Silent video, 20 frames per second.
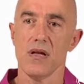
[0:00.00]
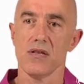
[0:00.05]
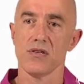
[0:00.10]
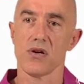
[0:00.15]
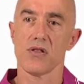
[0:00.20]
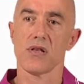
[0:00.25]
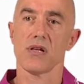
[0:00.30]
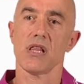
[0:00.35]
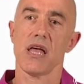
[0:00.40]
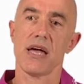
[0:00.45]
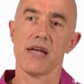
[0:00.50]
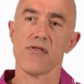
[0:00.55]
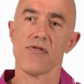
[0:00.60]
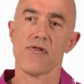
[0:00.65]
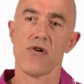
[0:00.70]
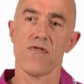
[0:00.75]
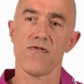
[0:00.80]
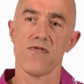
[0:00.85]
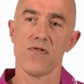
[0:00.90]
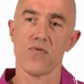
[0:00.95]
So the length
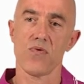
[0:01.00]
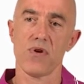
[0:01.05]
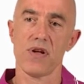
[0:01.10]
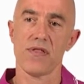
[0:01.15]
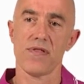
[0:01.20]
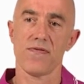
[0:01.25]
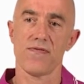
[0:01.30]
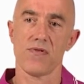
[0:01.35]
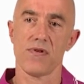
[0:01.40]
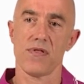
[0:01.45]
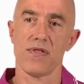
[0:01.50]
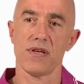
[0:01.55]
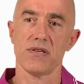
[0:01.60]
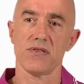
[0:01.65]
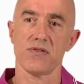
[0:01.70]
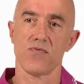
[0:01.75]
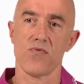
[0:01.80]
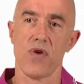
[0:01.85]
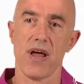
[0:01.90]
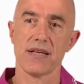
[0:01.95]
over width for
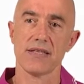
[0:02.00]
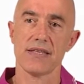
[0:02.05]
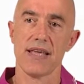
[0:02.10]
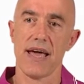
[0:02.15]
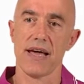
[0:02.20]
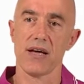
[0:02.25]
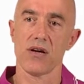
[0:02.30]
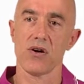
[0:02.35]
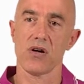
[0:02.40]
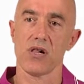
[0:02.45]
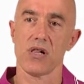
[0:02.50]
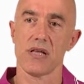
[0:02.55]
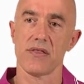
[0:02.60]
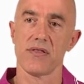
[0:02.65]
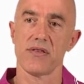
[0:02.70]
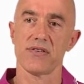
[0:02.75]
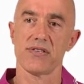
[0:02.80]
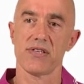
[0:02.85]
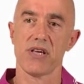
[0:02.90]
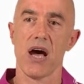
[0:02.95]
this rectangle on
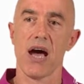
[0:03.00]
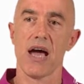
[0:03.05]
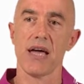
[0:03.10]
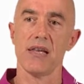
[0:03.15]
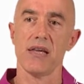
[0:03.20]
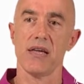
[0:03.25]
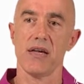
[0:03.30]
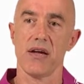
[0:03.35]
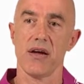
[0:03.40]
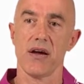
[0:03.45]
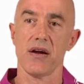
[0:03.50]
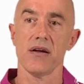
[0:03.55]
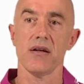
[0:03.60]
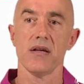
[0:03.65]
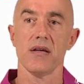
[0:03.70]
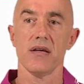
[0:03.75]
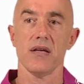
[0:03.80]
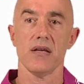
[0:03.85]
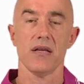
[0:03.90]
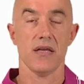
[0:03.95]
the side here
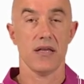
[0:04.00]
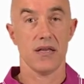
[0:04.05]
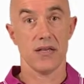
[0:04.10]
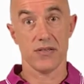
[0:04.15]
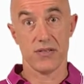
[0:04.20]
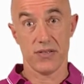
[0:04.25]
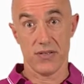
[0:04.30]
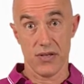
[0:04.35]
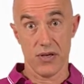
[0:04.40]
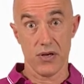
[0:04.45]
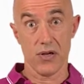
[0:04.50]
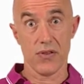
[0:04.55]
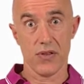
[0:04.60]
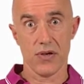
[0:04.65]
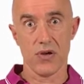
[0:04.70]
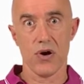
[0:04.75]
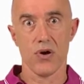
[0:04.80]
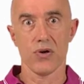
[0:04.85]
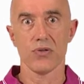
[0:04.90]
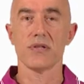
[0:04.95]
is still
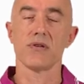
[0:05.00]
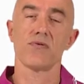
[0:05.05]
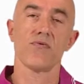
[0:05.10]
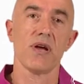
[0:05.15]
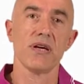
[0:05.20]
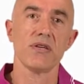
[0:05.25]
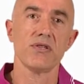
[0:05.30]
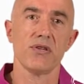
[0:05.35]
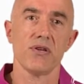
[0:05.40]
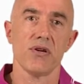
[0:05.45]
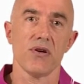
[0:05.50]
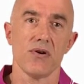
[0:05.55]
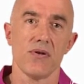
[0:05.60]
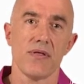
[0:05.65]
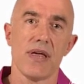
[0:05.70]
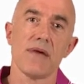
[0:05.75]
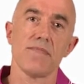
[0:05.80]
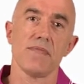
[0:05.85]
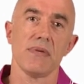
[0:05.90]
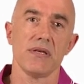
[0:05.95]
the golden ratio.
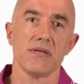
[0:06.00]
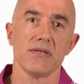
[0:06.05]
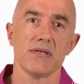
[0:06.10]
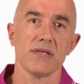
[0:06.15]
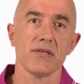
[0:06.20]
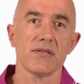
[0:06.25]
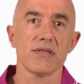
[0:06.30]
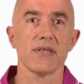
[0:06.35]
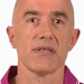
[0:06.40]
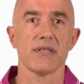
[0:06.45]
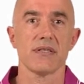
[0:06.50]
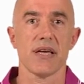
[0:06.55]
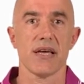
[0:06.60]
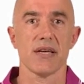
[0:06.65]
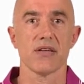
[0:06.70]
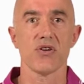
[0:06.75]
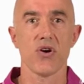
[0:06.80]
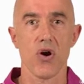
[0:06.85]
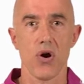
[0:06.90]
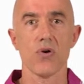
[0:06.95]
That means this is
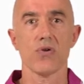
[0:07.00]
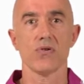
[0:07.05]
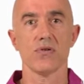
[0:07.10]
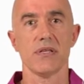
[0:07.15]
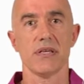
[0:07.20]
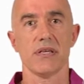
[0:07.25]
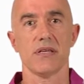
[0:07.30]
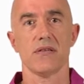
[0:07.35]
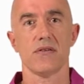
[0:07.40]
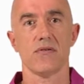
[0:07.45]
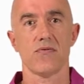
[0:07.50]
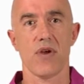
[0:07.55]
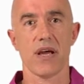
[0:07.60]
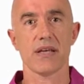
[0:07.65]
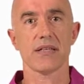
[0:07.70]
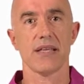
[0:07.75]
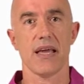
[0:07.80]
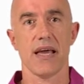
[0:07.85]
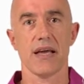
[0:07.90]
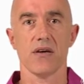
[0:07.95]
a golden
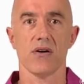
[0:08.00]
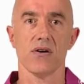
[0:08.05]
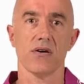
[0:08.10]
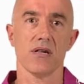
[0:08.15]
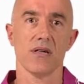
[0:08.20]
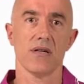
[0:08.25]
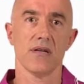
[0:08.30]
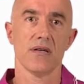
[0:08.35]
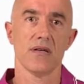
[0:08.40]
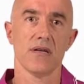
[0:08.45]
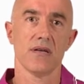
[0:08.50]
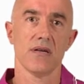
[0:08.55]
rectangle.